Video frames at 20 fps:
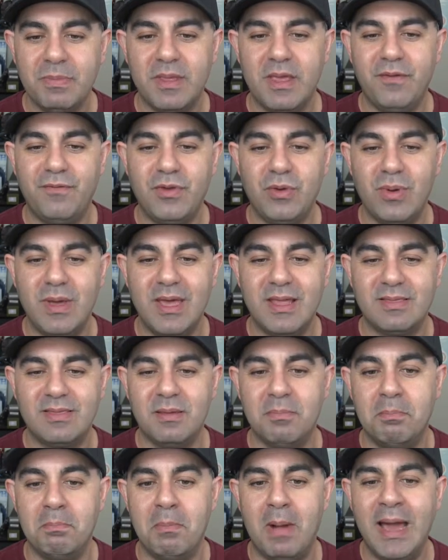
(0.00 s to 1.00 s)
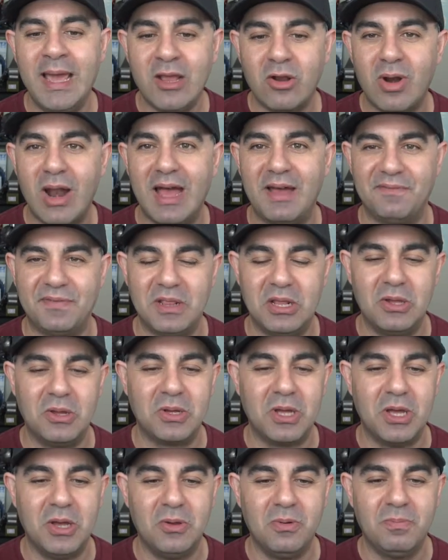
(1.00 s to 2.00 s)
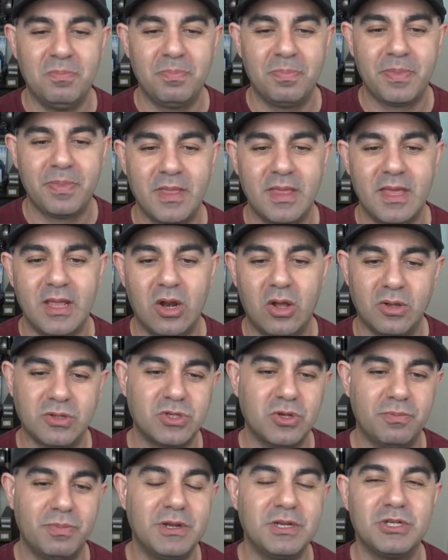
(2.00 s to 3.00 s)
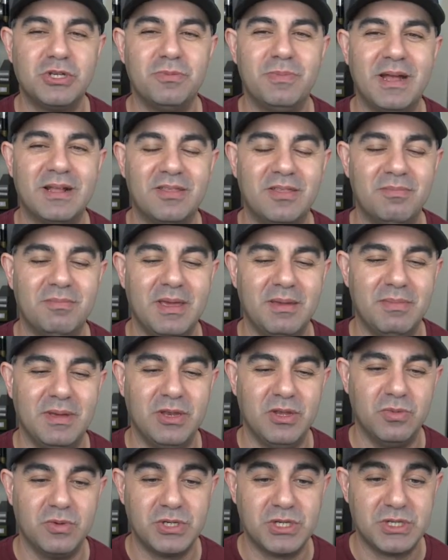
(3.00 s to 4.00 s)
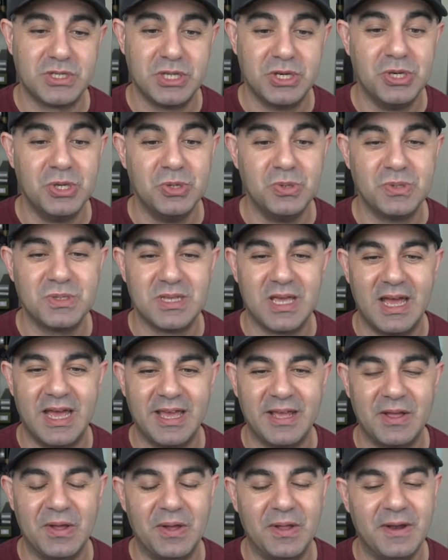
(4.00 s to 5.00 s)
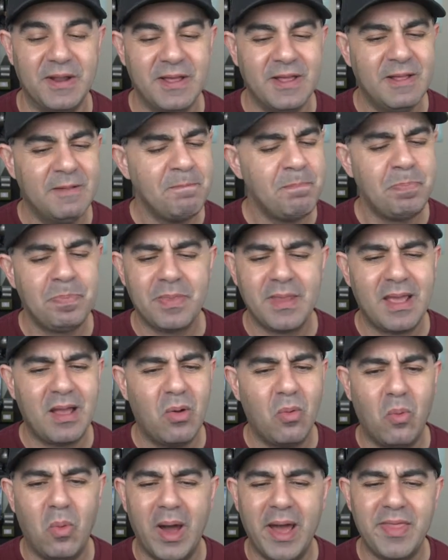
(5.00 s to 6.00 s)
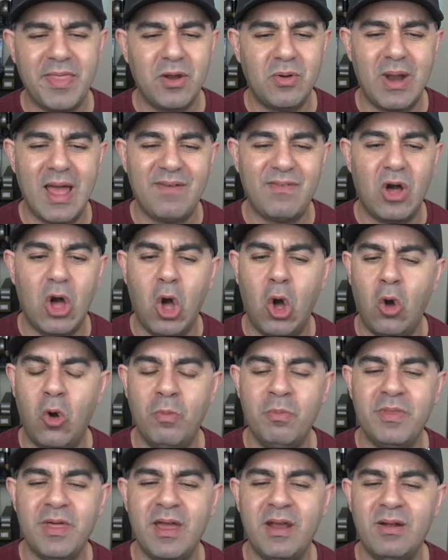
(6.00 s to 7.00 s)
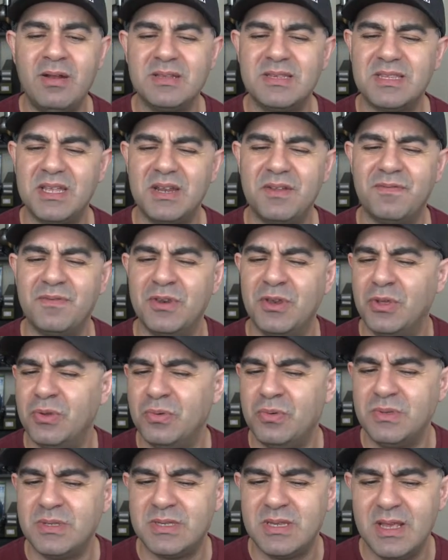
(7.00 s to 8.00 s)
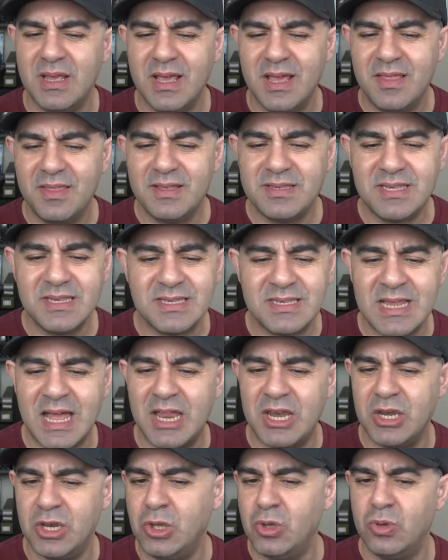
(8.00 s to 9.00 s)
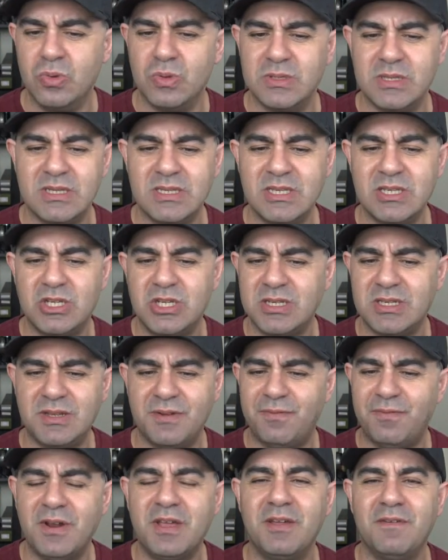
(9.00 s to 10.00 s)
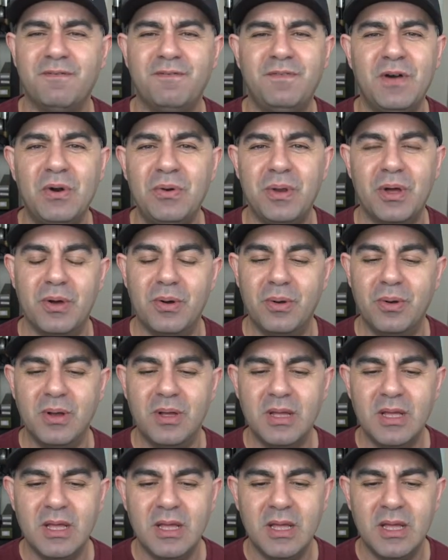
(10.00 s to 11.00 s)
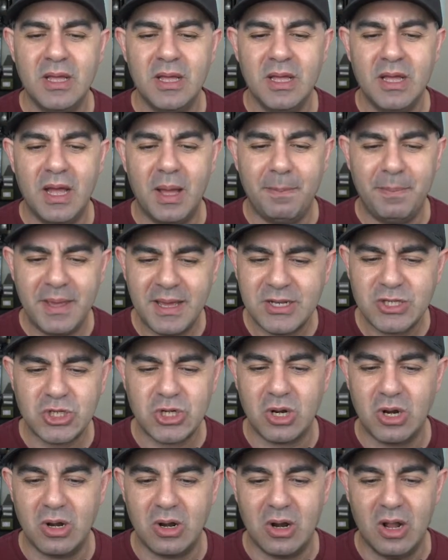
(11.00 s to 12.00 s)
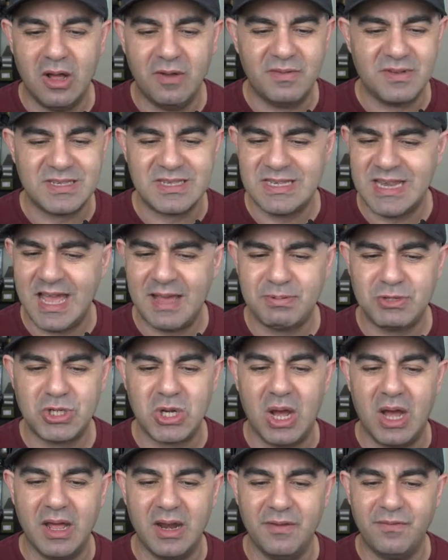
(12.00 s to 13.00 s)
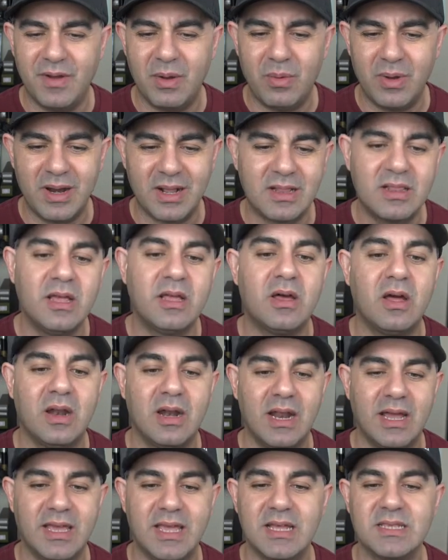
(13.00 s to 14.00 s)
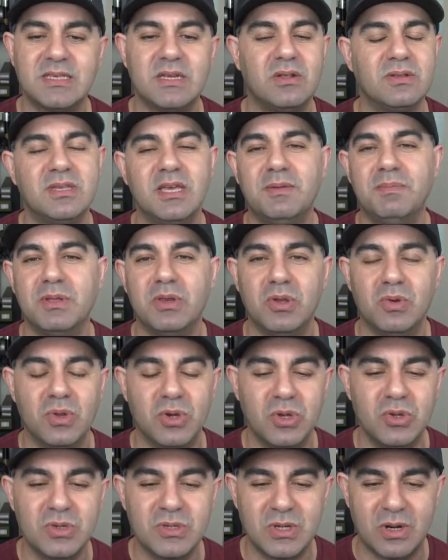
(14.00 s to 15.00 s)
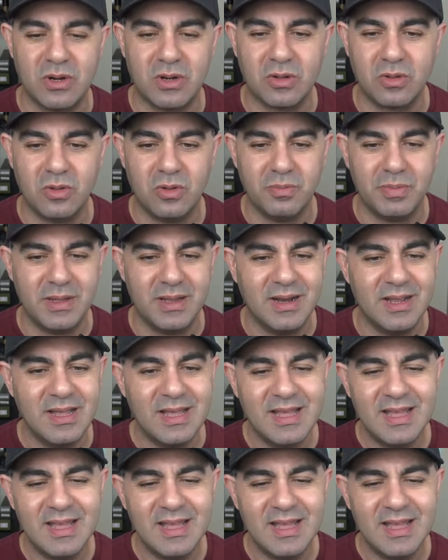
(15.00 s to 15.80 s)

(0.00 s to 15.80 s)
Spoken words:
if you hit the Minecraft logo, it also brings you back to the main menu, which is the news icon. Why they don't have a home there instead of news? This is not news. This is just a freaking photo, a picture of a snapshot. If I want to click on it, I guess it'll take me to a news article. But